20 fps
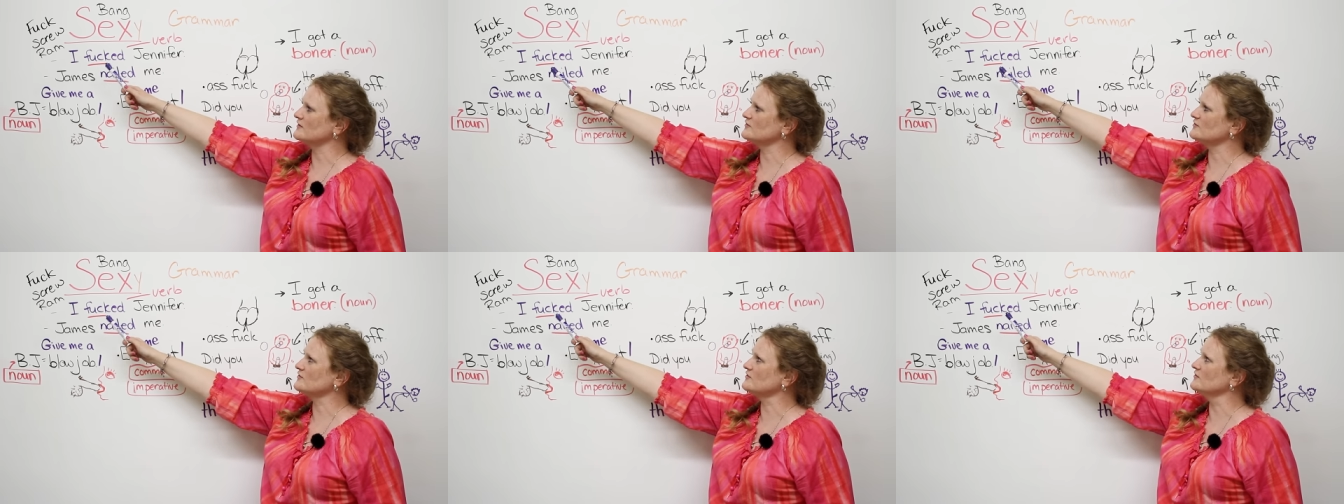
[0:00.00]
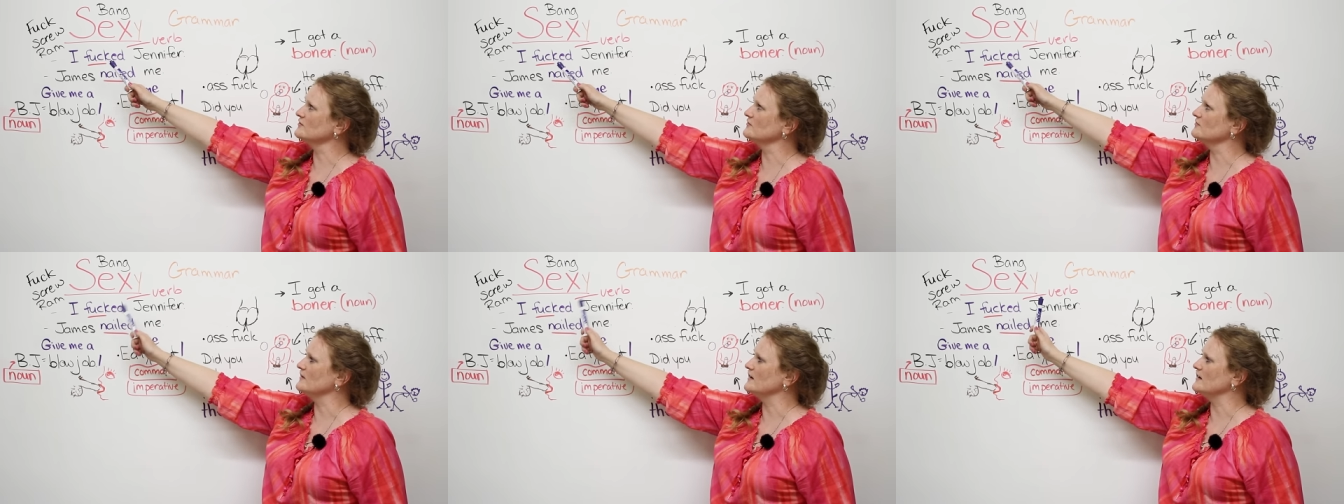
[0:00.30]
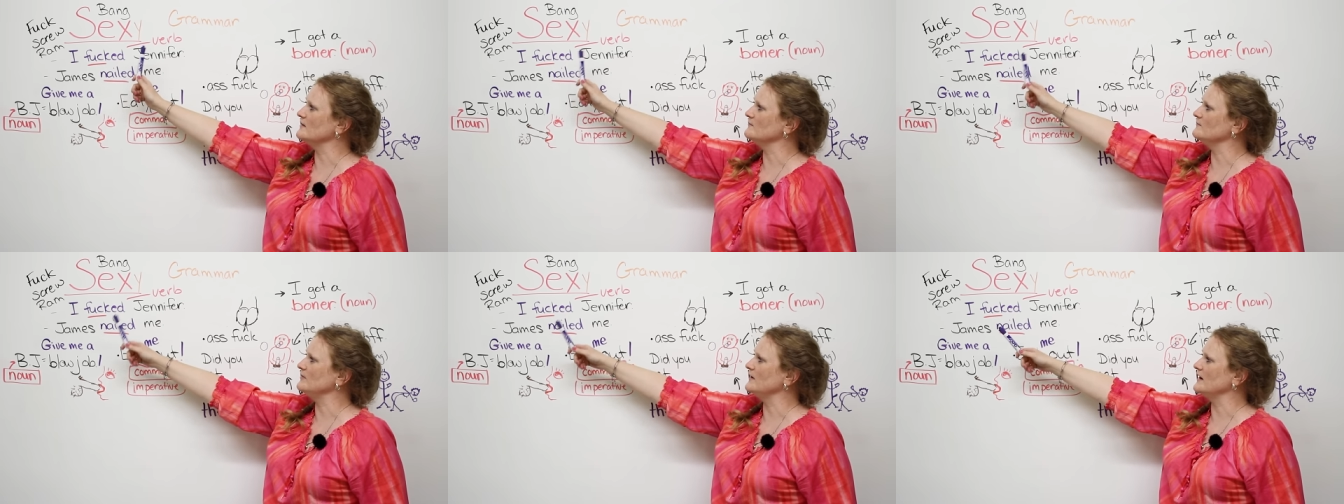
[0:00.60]
screw,
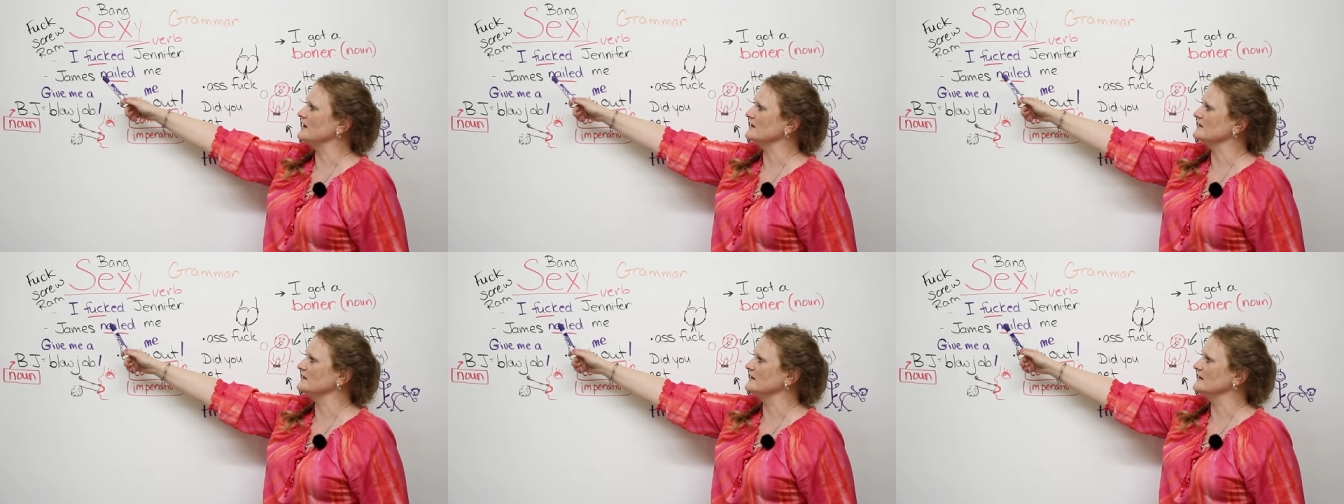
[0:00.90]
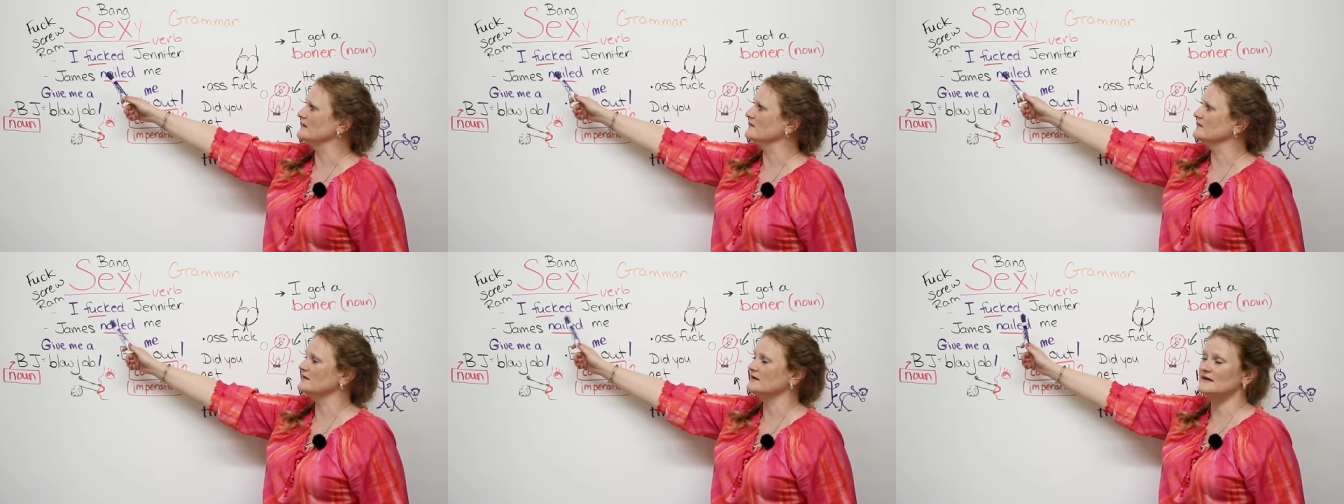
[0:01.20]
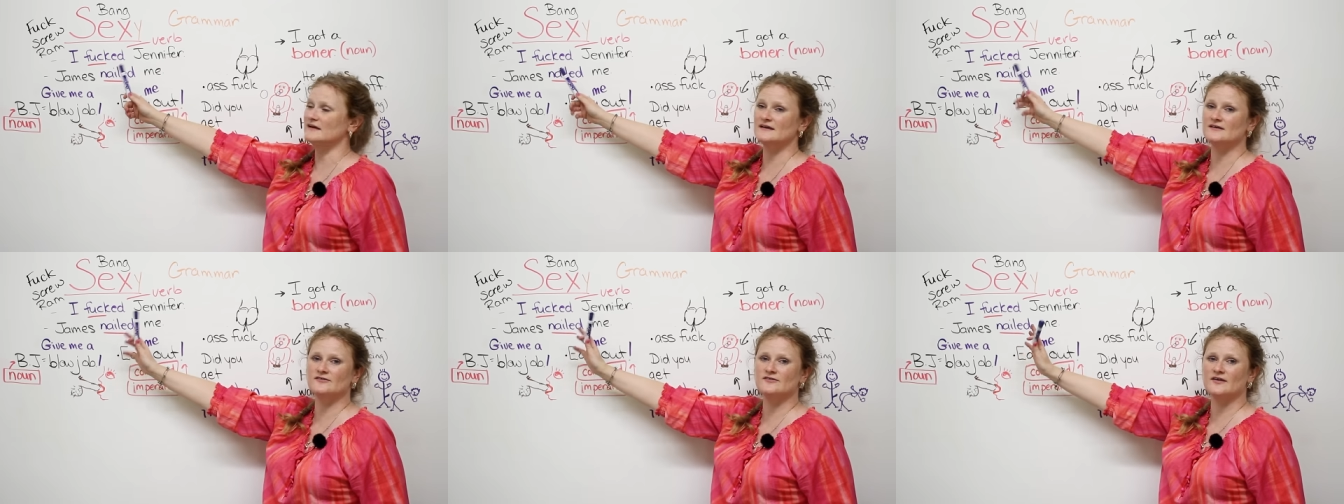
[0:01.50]
ram, bang, nail
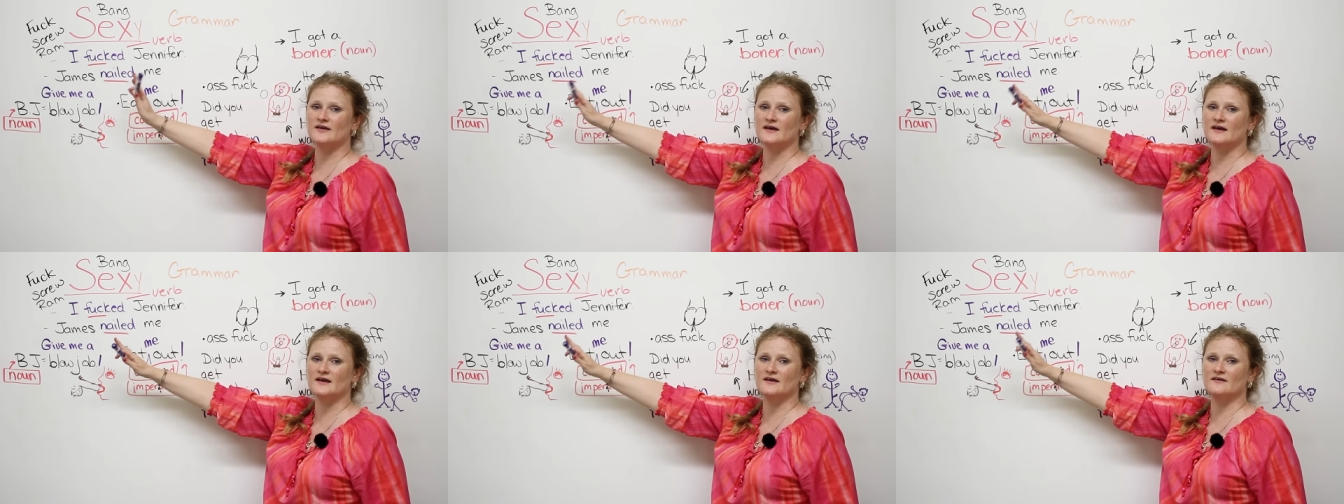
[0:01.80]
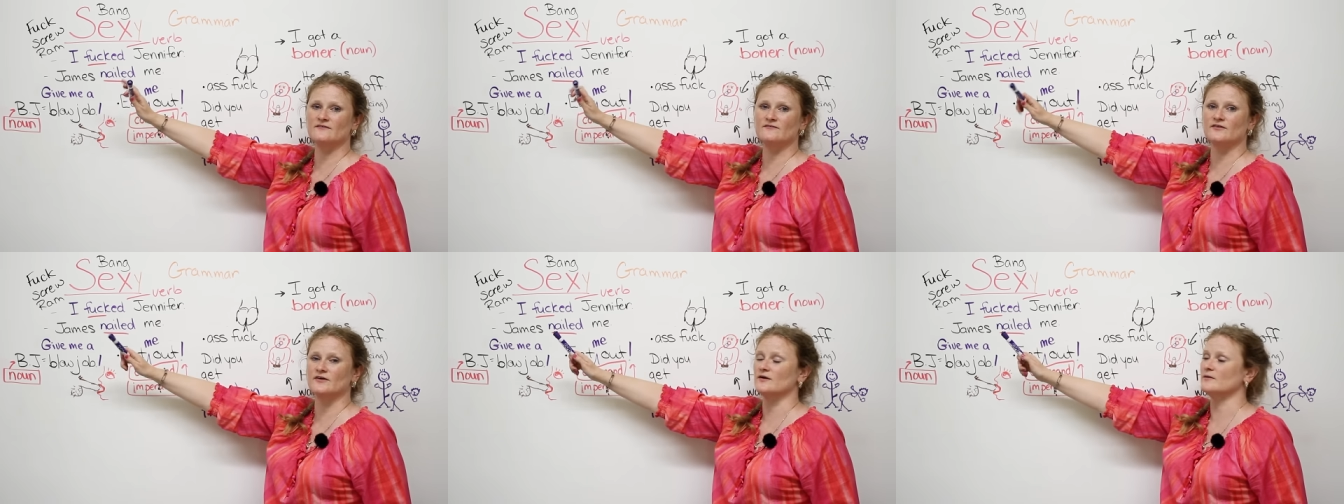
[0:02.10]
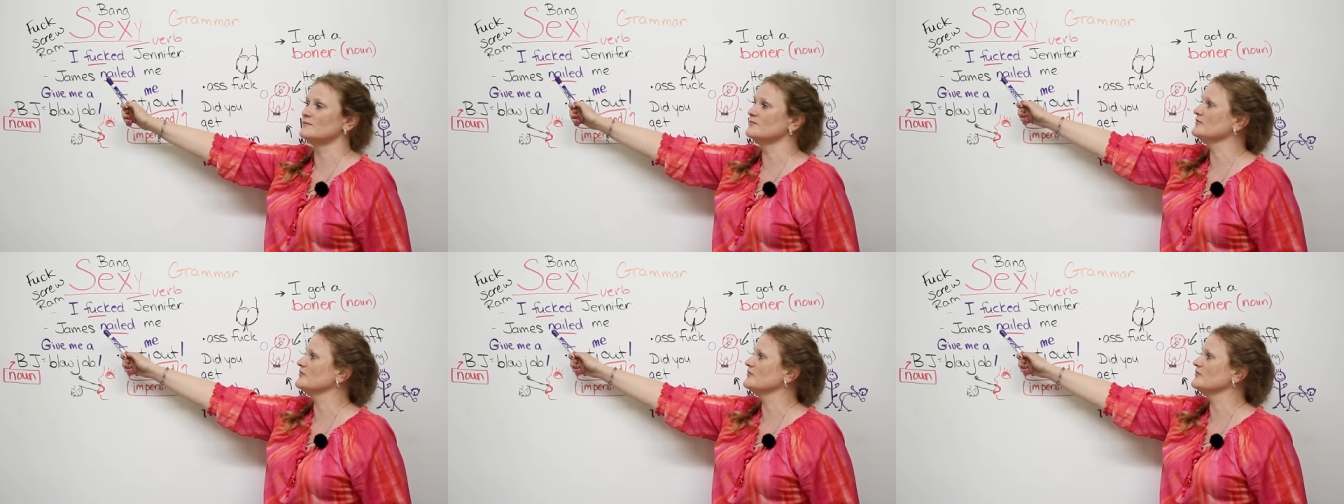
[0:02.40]
is a verb.